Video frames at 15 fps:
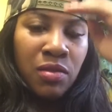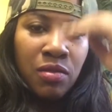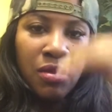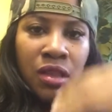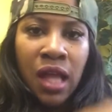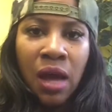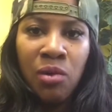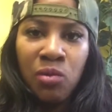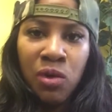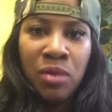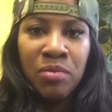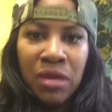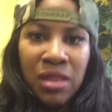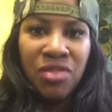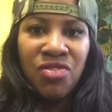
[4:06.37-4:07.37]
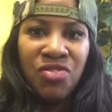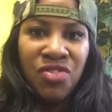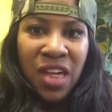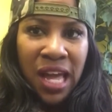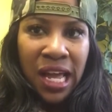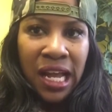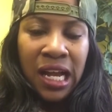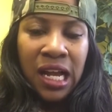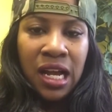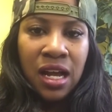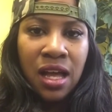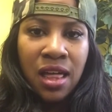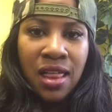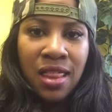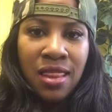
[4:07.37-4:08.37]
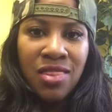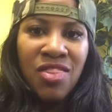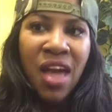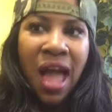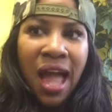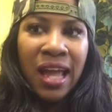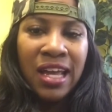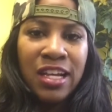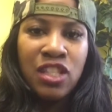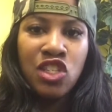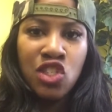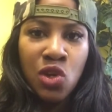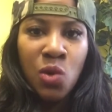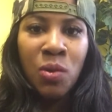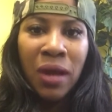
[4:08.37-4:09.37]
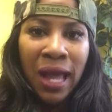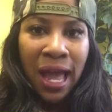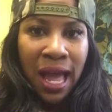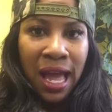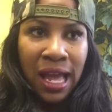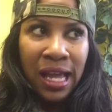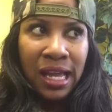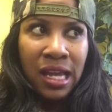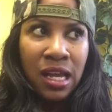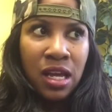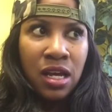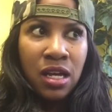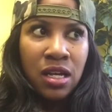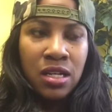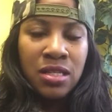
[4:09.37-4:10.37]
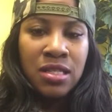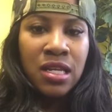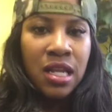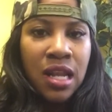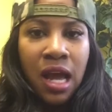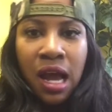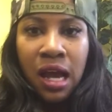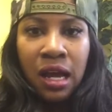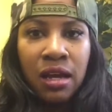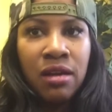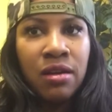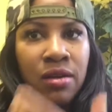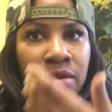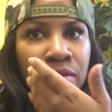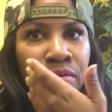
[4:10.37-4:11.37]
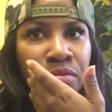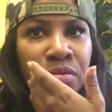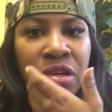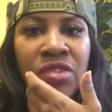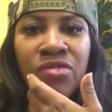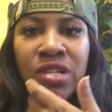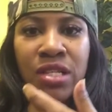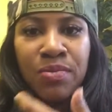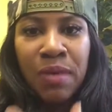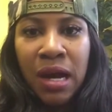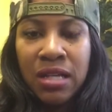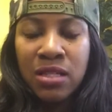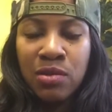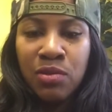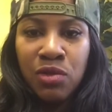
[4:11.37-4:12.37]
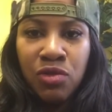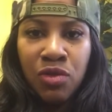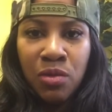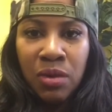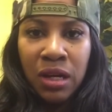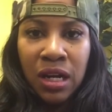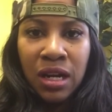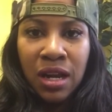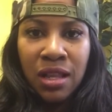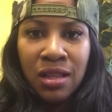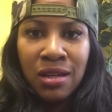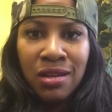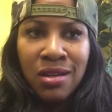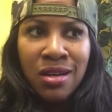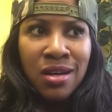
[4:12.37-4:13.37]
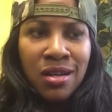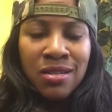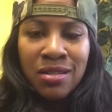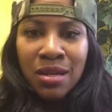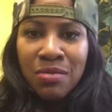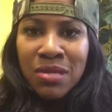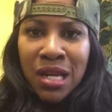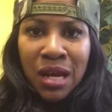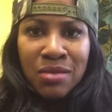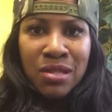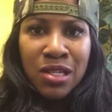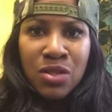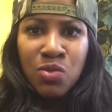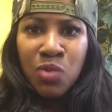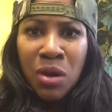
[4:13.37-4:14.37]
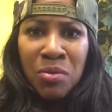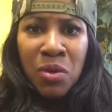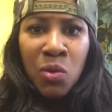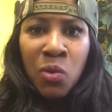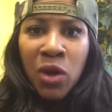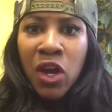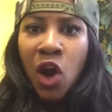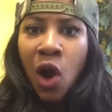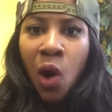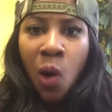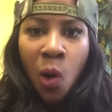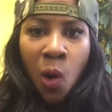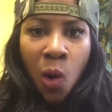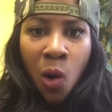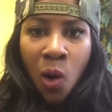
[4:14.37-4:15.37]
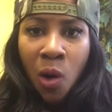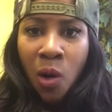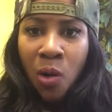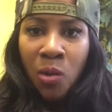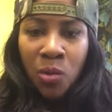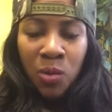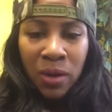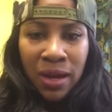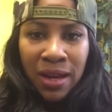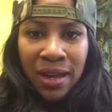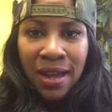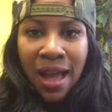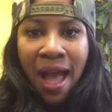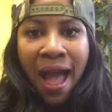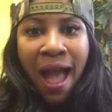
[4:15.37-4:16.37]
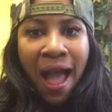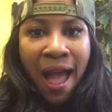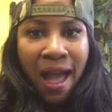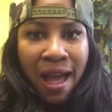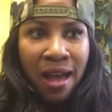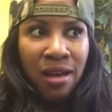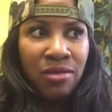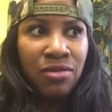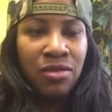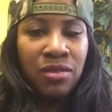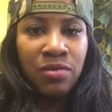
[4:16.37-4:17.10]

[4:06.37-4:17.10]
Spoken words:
let women think that it's okay to not be responsible for one another. Sometimes as women, we are all we have,